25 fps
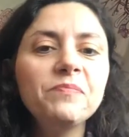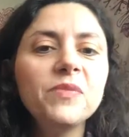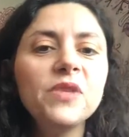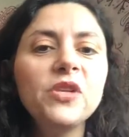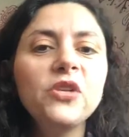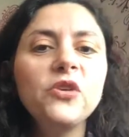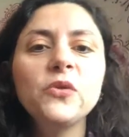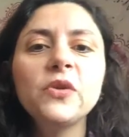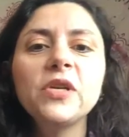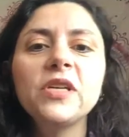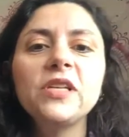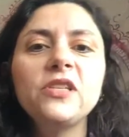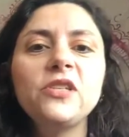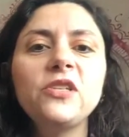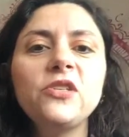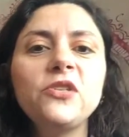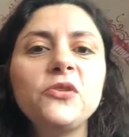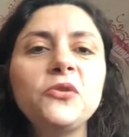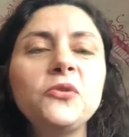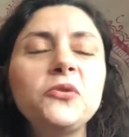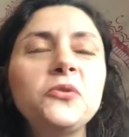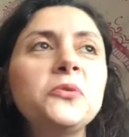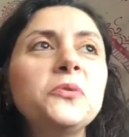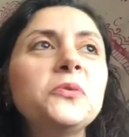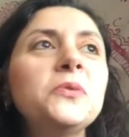you could
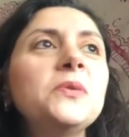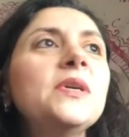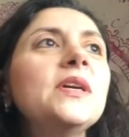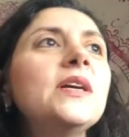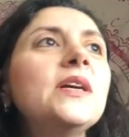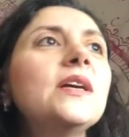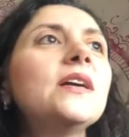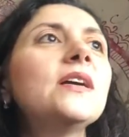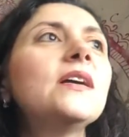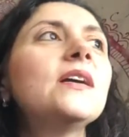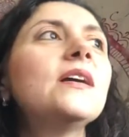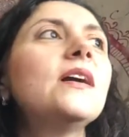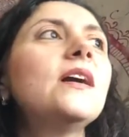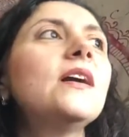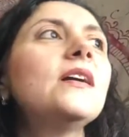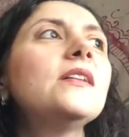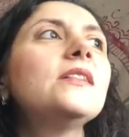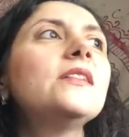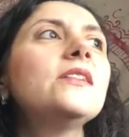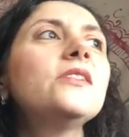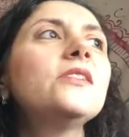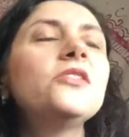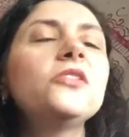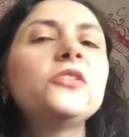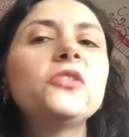do
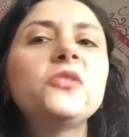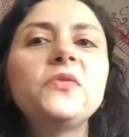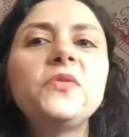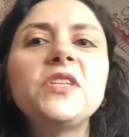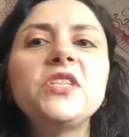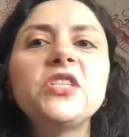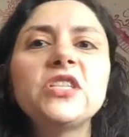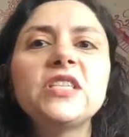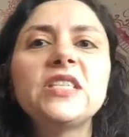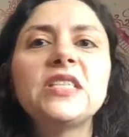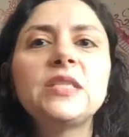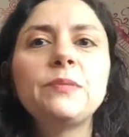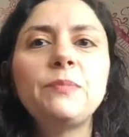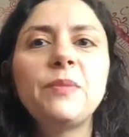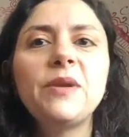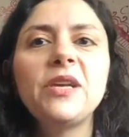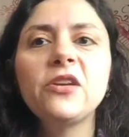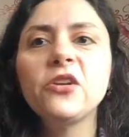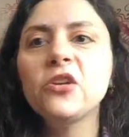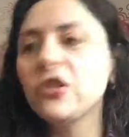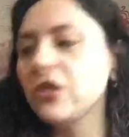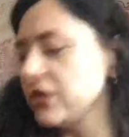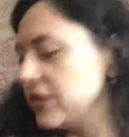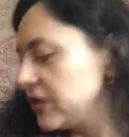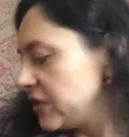the little fidget
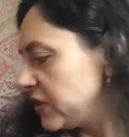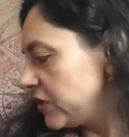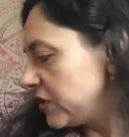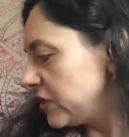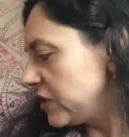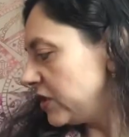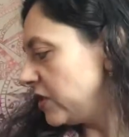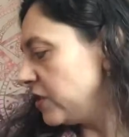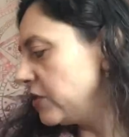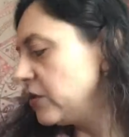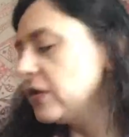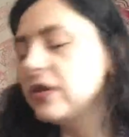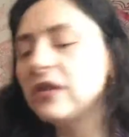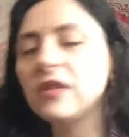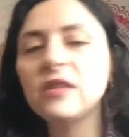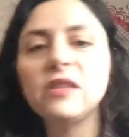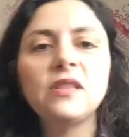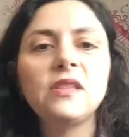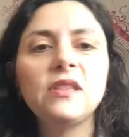spinners, the